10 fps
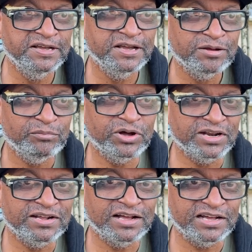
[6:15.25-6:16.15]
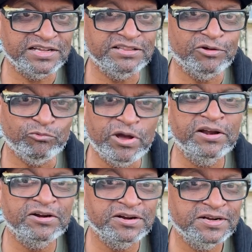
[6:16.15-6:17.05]
But the
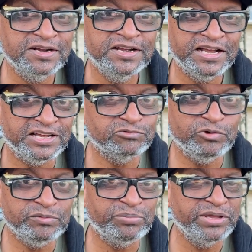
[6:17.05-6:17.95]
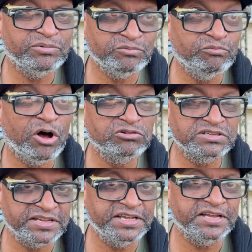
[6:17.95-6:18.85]
winter is when people
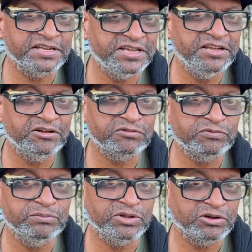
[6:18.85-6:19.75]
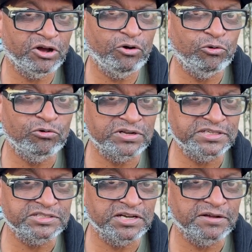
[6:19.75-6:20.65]
mostly get killed from the cold. And